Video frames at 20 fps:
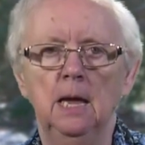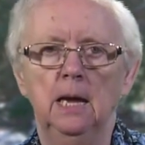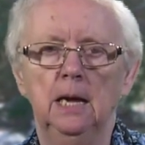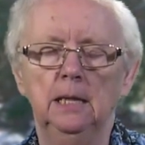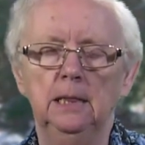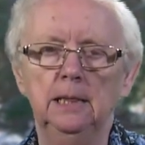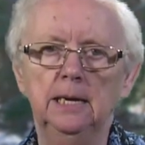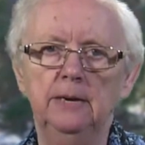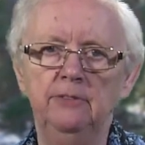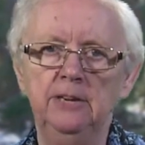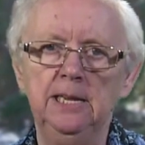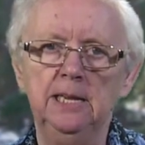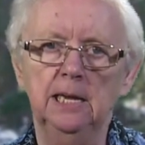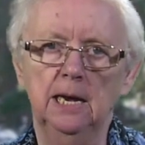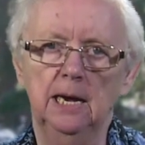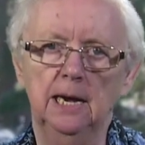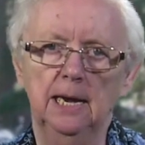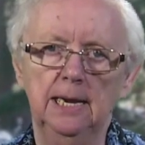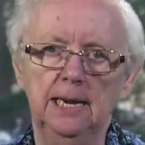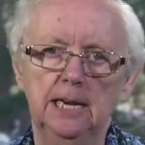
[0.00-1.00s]
Loving
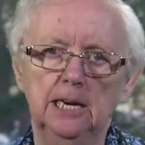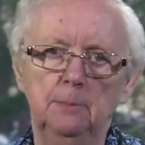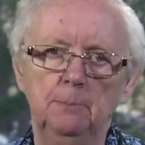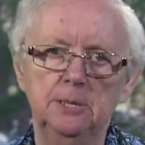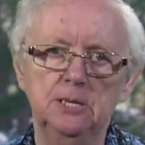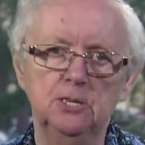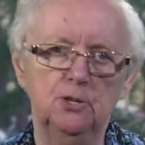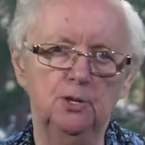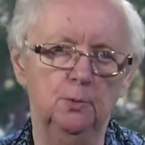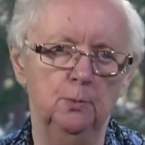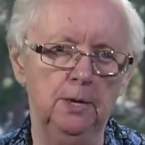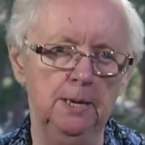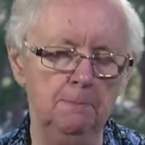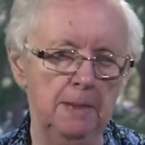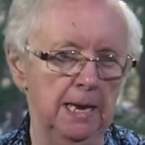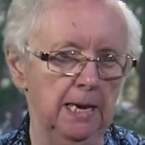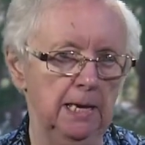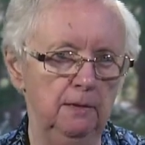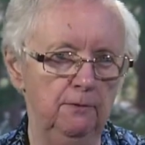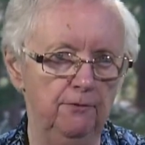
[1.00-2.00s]
God, help us to
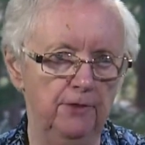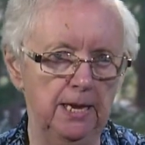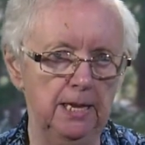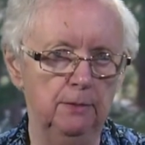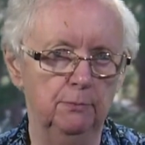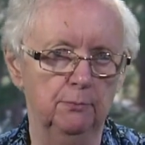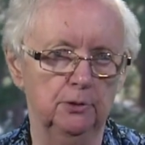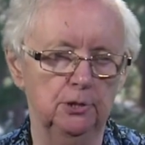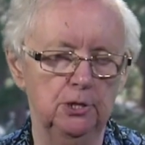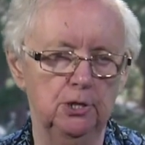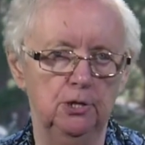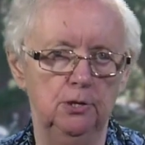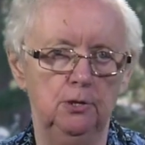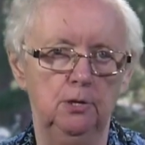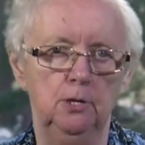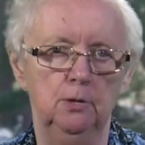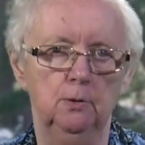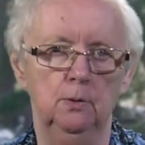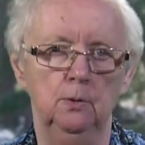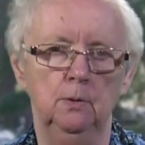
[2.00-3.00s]
remain faithful to
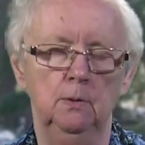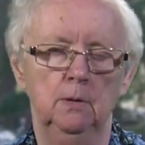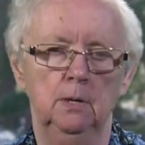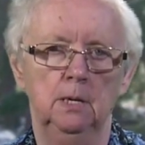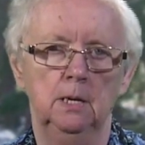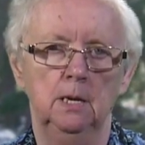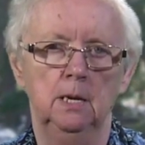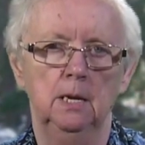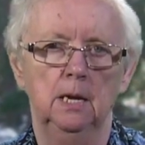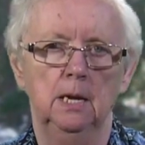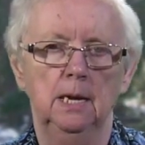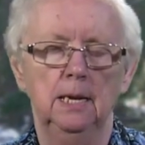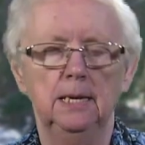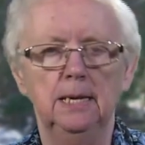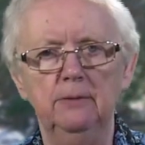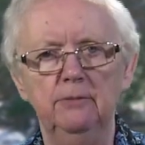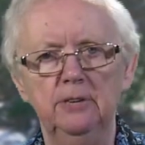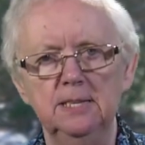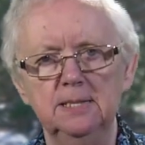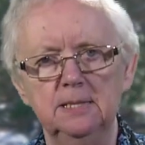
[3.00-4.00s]
you.
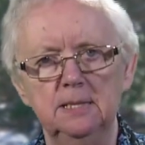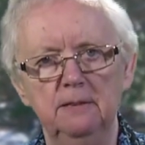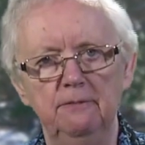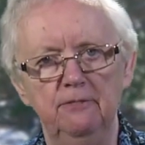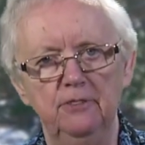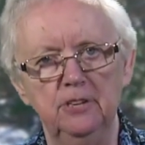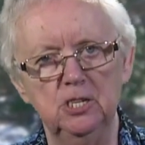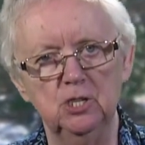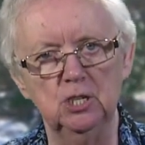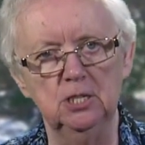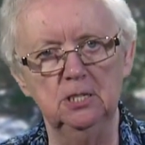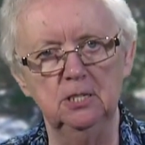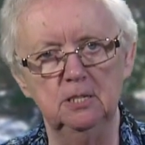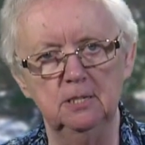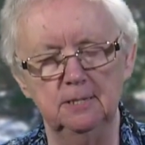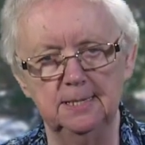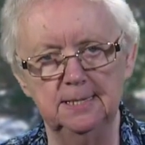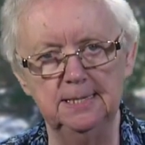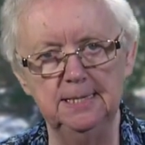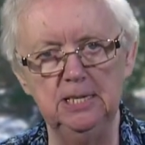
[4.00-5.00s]
Give us the vision to
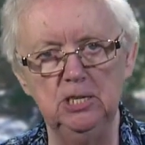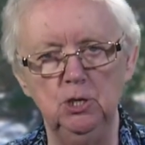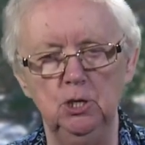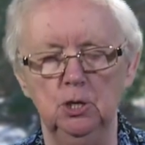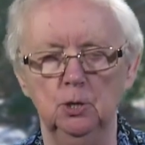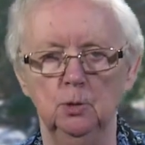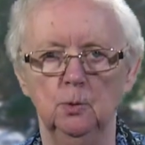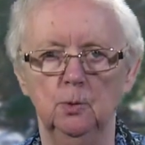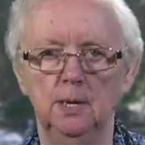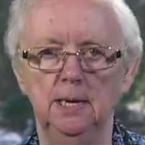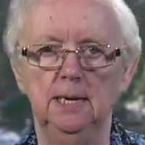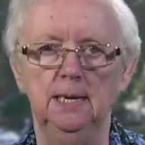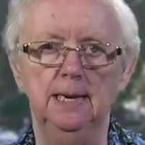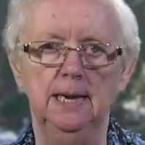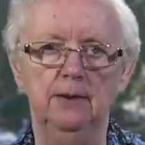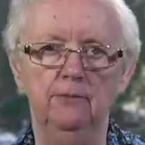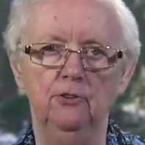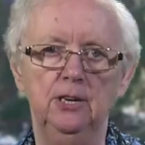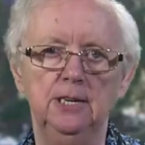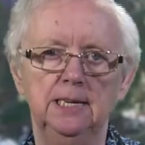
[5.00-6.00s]
see you in
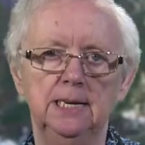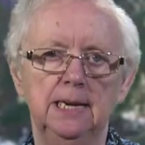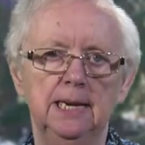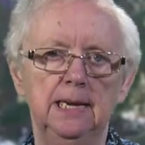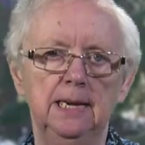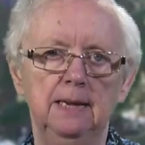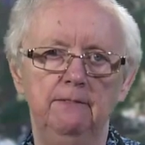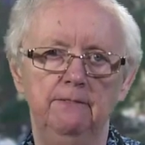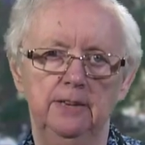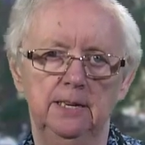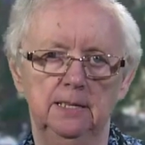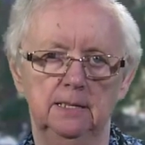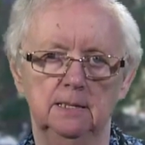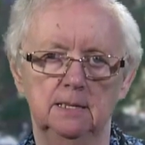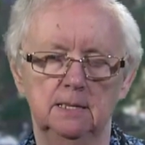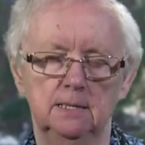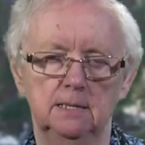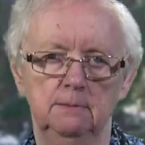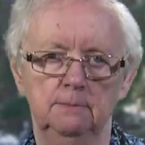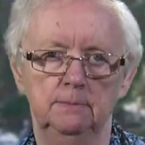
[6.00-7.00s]
everyday
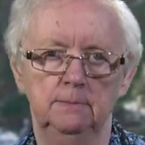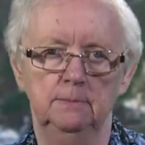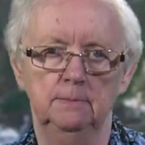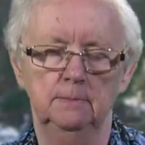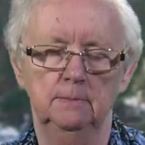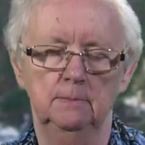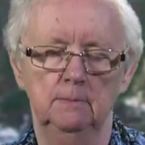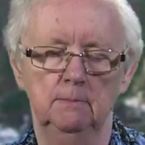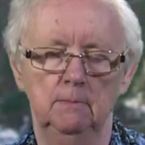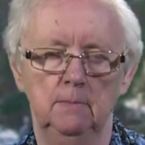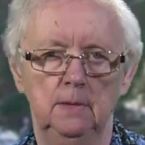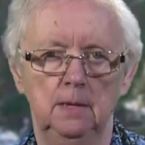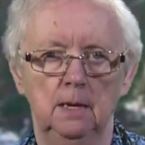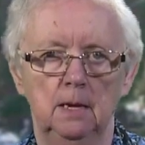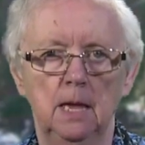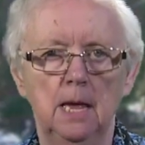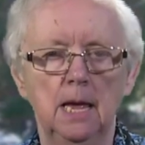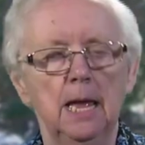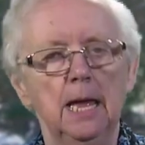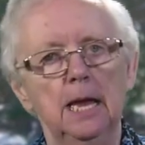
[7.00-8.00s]
events.
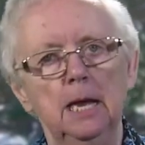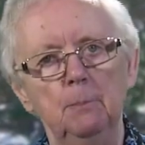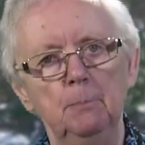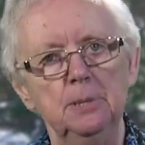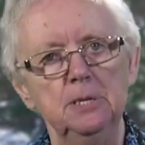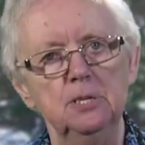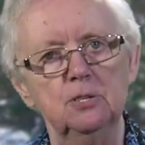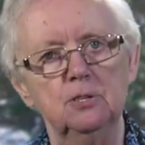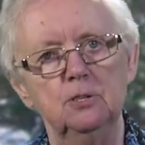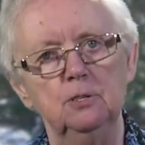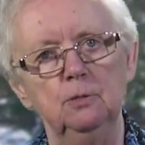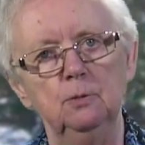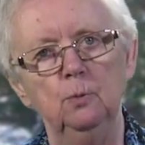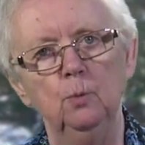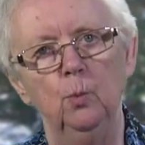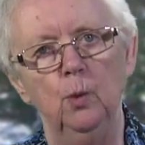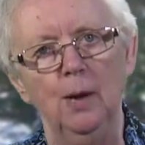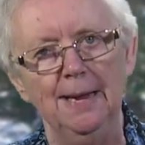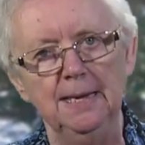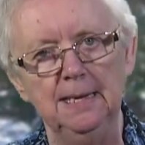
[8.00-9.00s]
Help us to
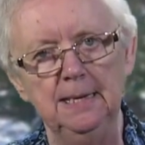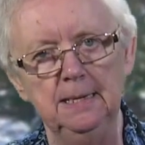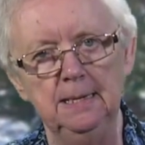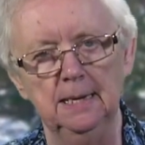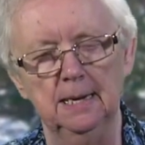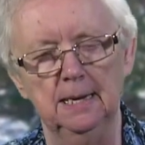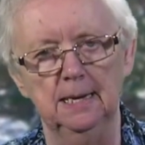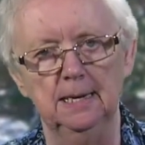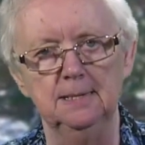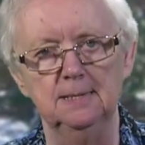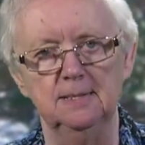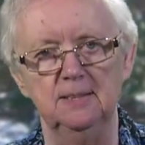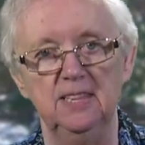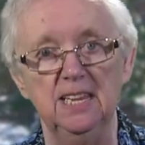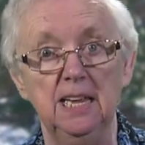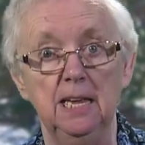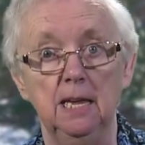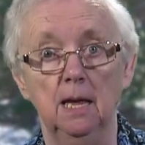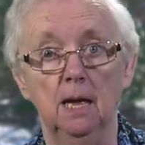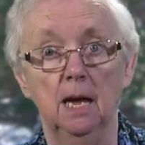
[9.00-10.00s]
recognize
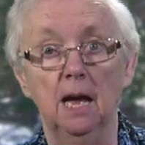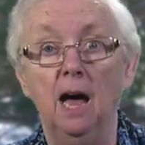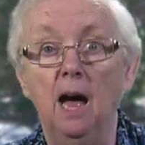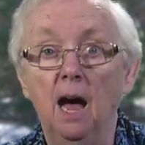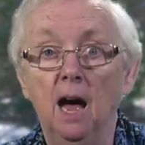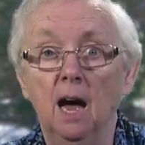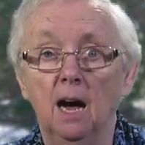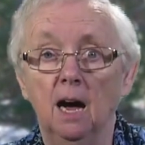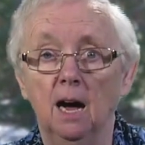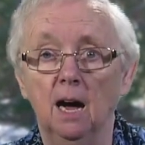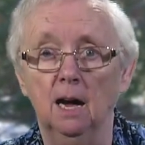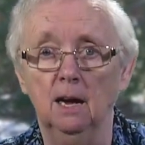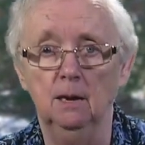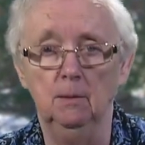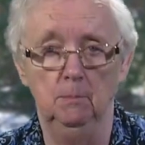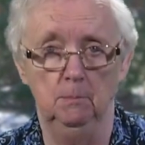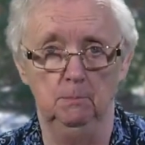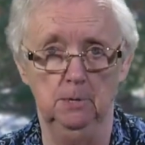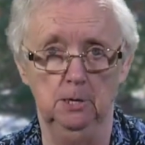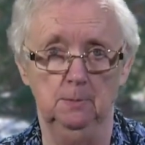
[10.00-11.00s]
the aha
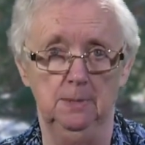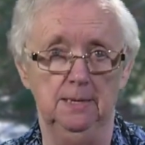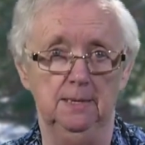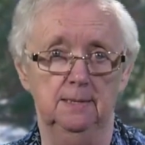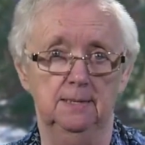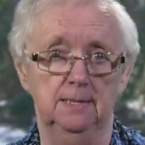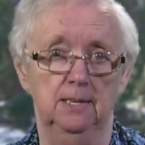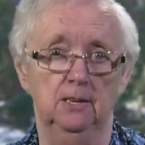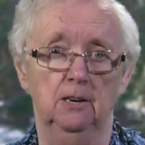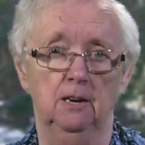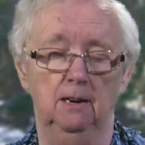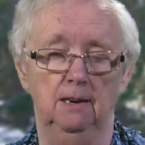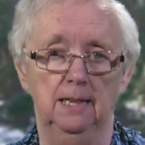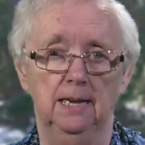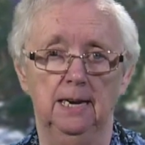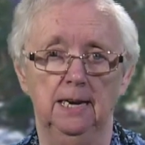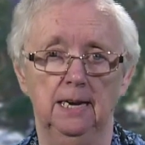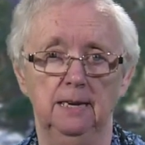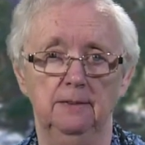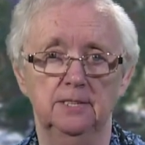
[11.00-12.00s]
moments in our
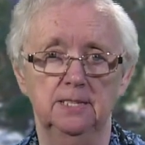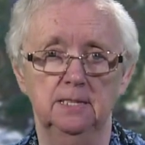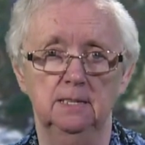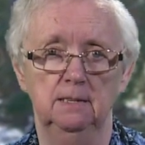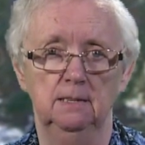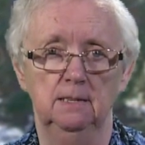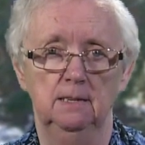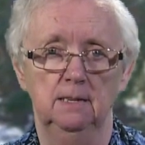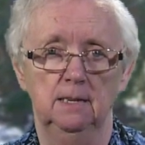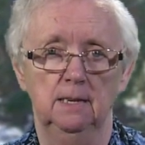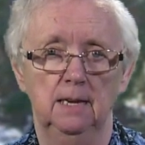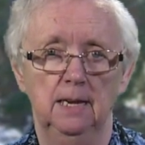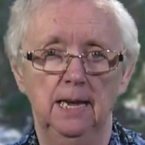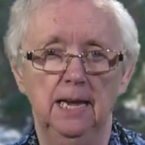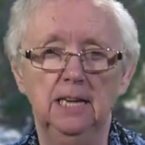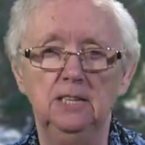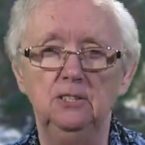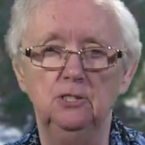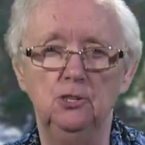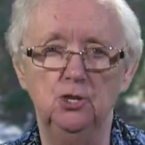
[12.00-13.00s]
lives
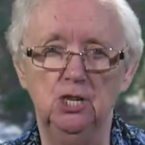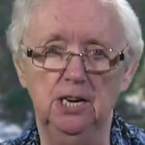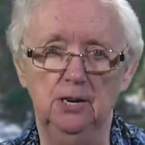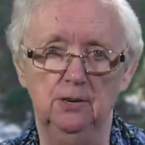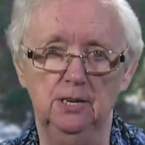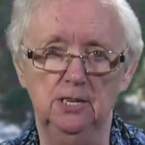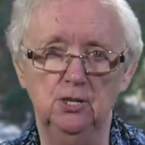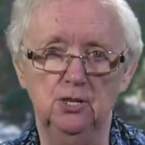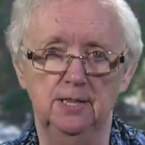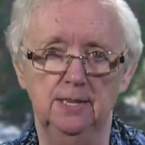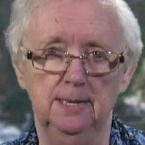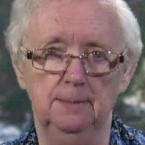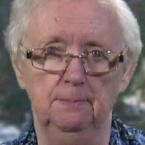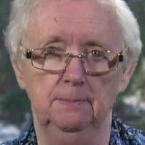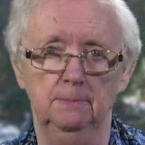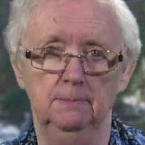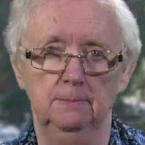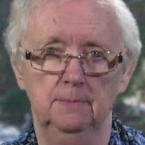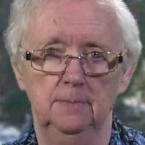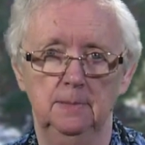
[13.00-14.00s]
and to cherish them.
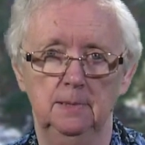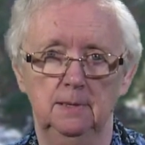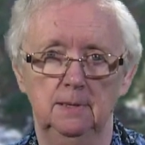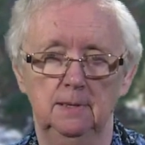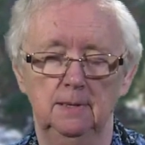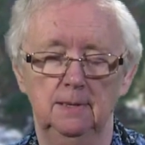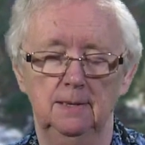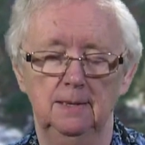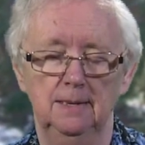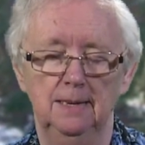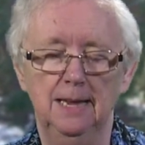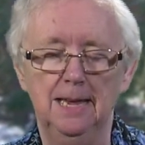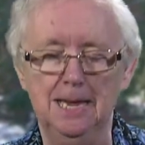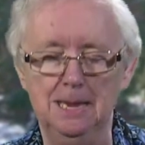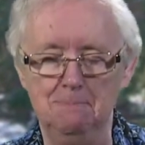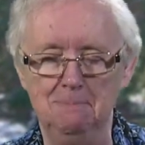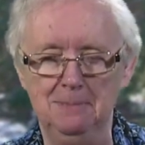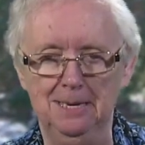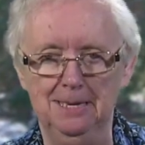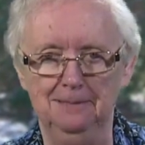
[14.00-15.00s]

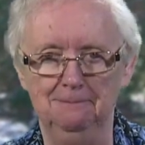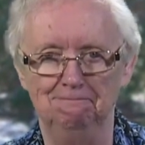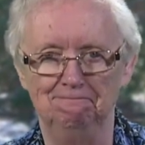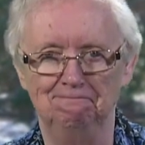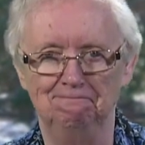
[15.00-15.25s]
Amen.